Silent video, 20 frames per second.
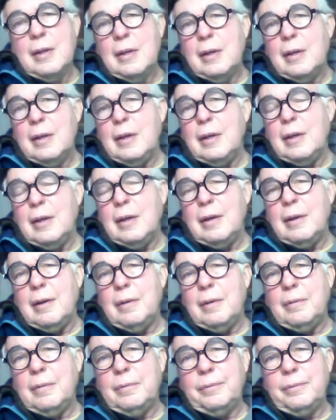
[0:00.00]

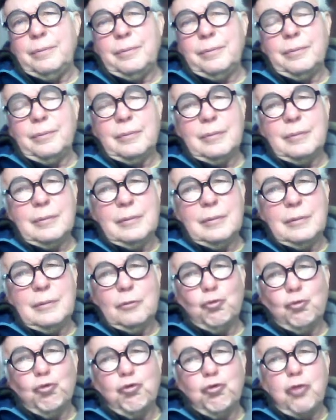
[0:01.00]
Um,
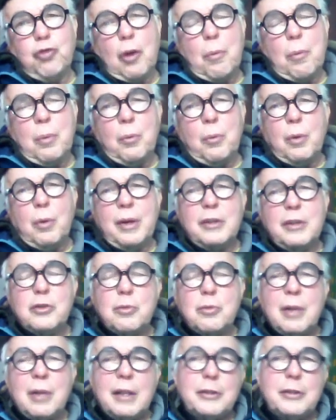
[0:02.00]
from one
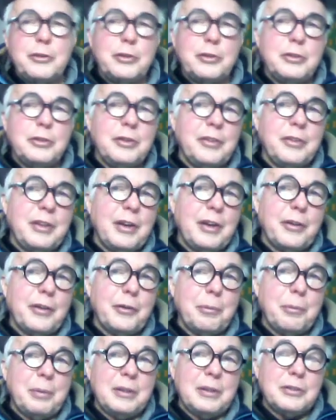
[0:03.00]
astrologer to the
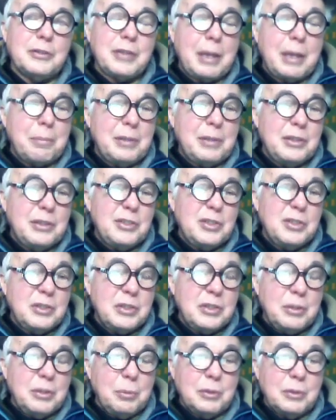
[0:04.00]
other because that means
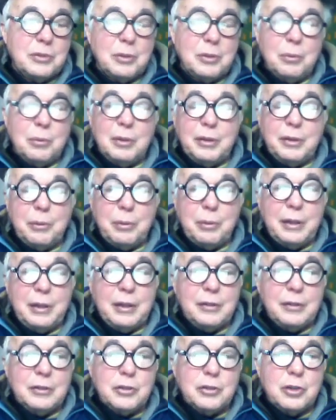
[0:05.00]
she wasn't really
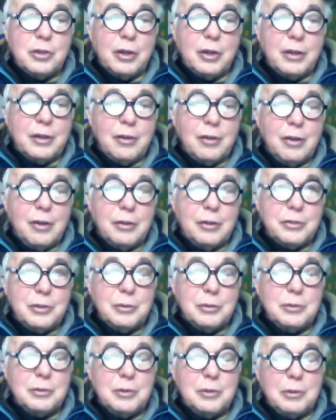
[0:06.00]
reading the chart at all. She
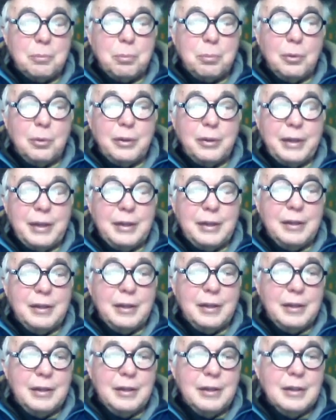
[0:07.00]
was uh, pulling in
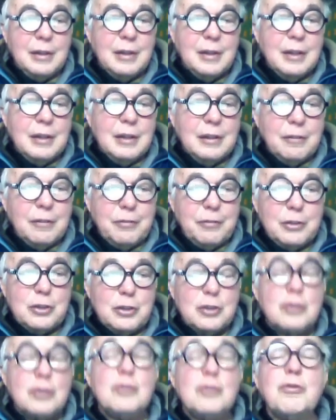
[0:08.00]
the, the
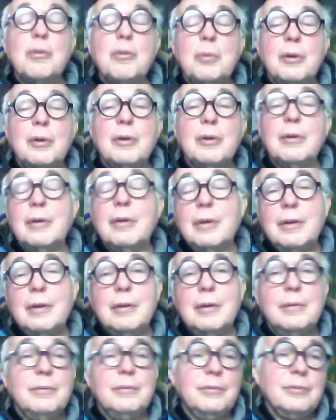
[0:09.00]
visions from her
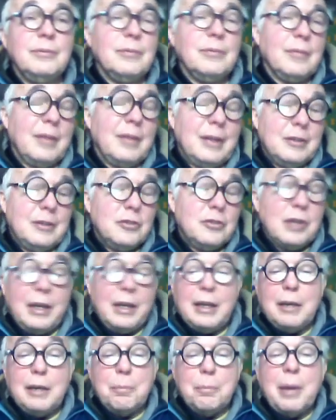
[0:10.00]
um,
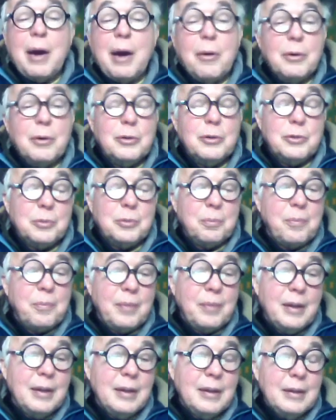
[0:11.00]
psychic powers.
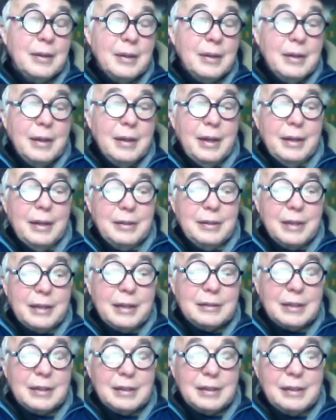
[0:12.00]
And
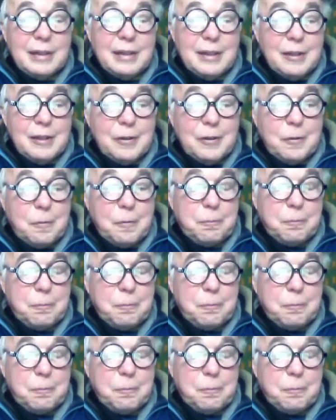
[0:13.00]
technically, uh,